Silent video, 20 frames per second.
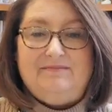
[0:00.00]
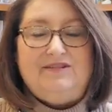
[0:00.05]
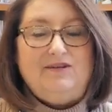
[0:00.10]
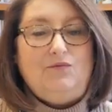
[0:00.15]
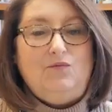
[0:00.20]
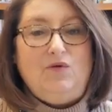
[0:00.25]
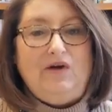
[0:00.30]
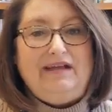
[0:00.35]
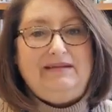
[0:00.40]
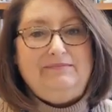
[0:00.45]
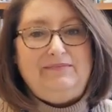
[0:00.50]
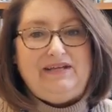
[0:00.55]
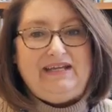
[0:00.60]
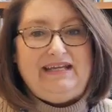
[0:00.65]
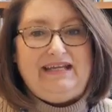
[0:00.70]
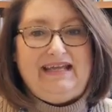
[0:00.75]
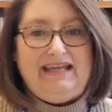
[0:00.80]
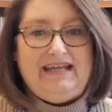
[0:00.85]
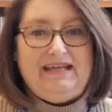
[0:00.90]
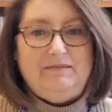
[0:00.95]
to 1
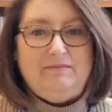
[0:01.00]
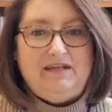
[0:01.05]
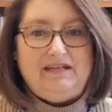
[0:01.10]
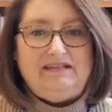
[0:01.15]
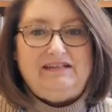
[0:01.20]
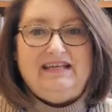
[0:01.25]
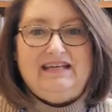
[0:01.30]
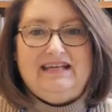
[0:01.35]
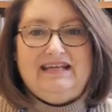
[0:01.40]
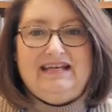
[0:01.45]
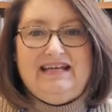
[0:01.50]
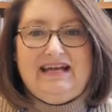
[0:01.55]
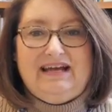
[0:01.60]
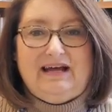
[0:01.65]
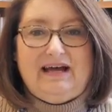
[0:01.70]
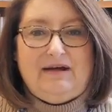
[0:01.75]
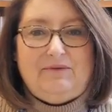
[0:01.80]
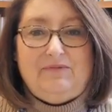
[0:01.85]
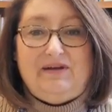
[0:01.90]
p.m., and uh,